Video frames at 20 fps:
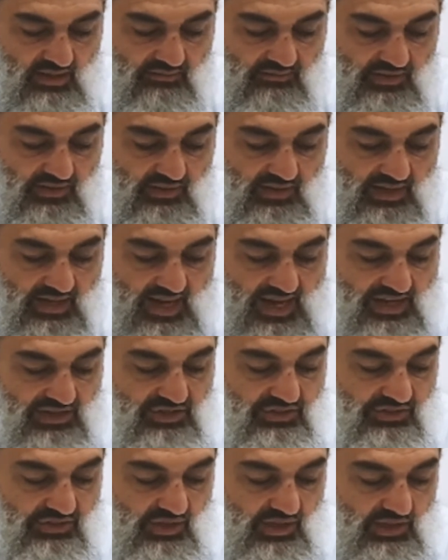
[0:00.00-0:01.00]
Verily,
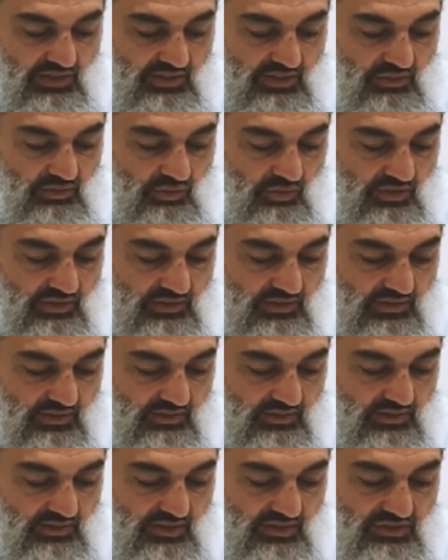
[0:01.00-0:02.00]
actions are only according to their
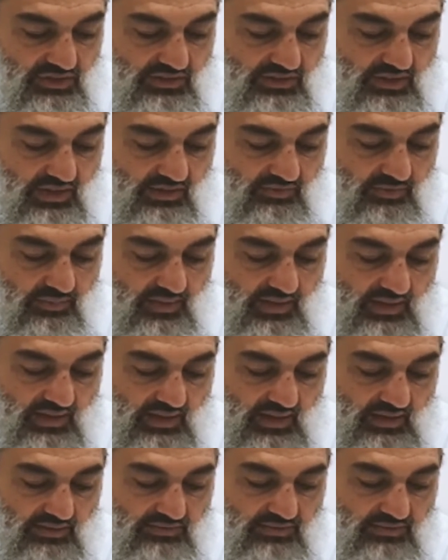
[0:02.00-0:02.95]
intention. Every man